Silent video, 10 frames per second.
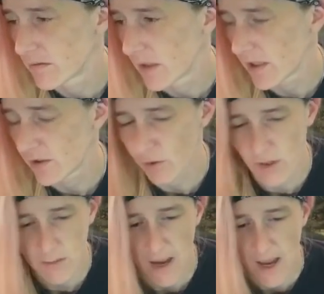I got
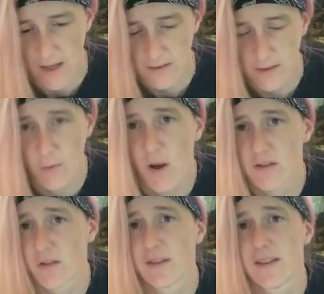20 bags. It was
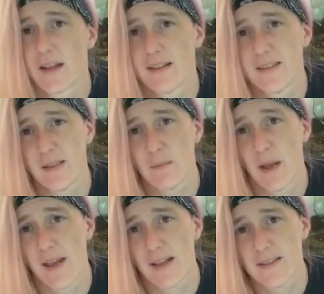only 19
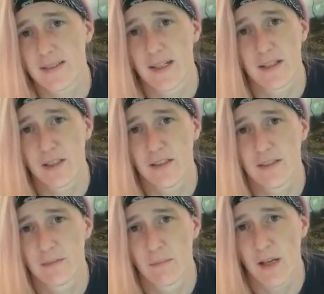bags, and
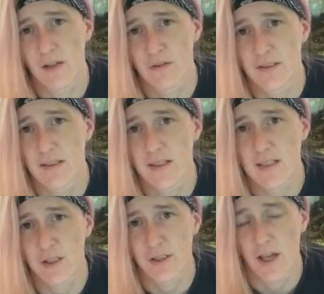my OCD
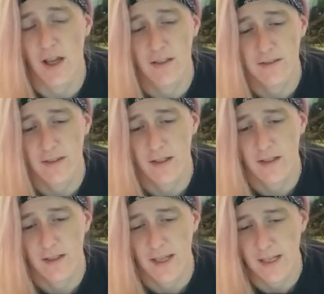could not
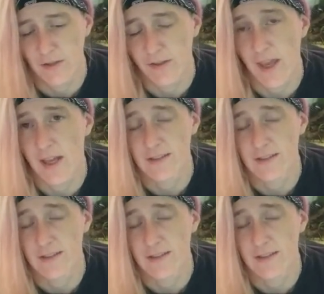handle that,